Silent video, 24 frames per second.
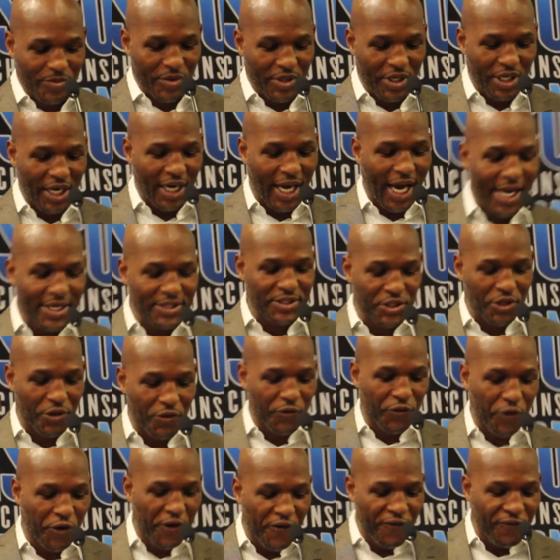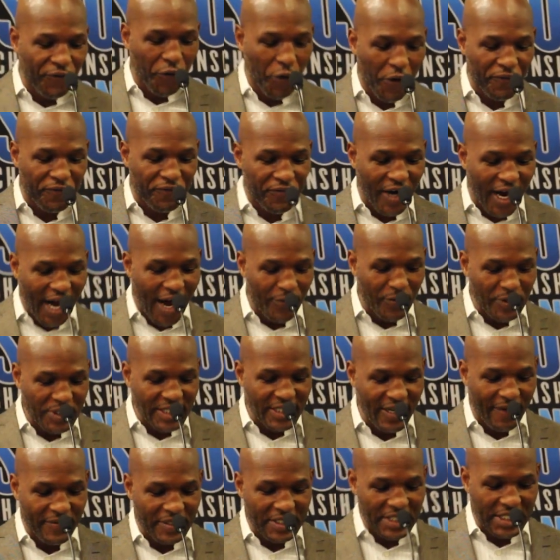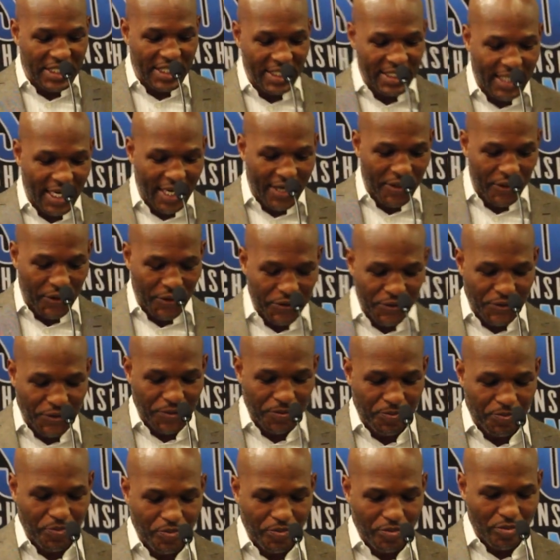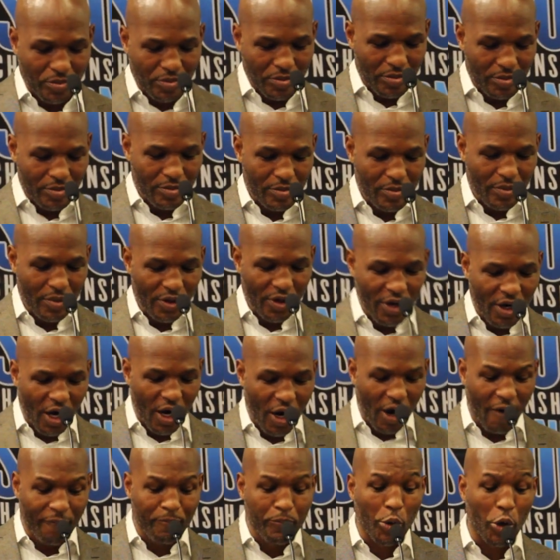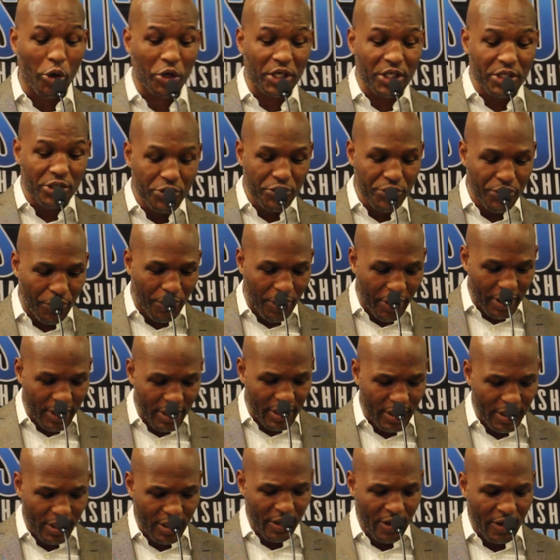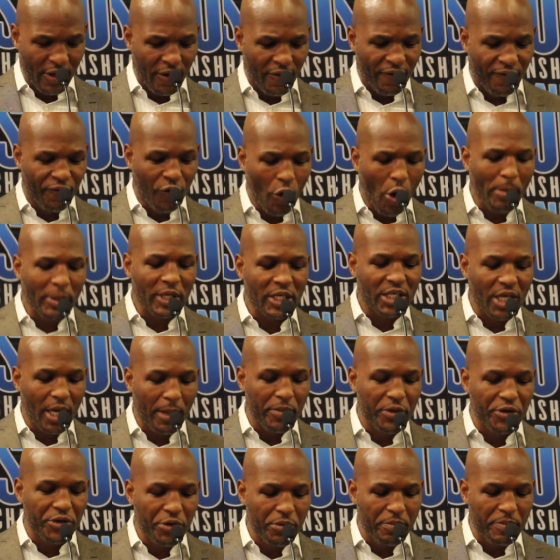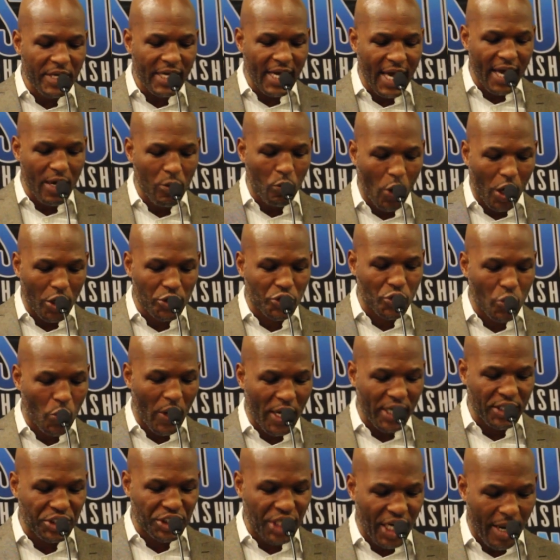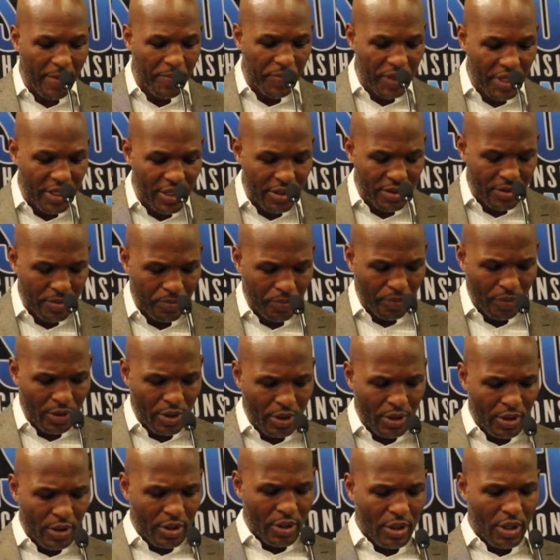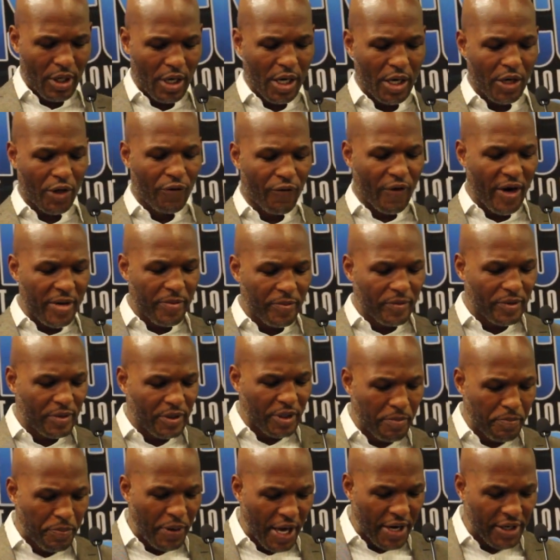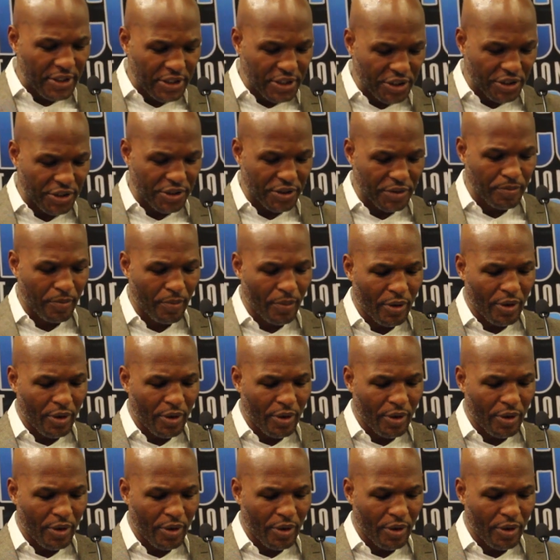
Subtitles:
Collazo, 34-5 with 17 KOs, of Brooklyn, New York, former WBA welterweight champion, a great competitor